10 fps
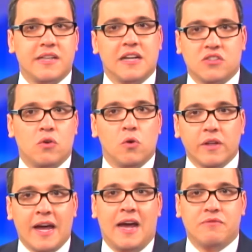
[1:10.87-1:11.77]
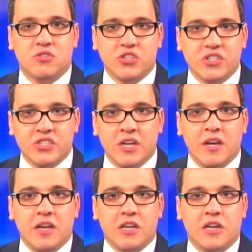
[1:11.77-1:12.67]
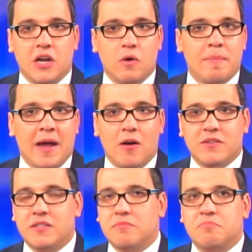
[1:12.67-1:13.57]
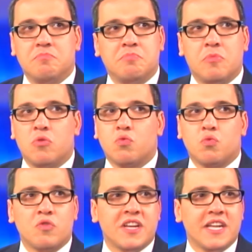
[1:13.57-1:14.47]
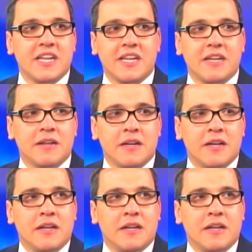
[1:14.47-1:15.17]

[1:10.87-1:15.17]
state as a whole averages, you know, about three,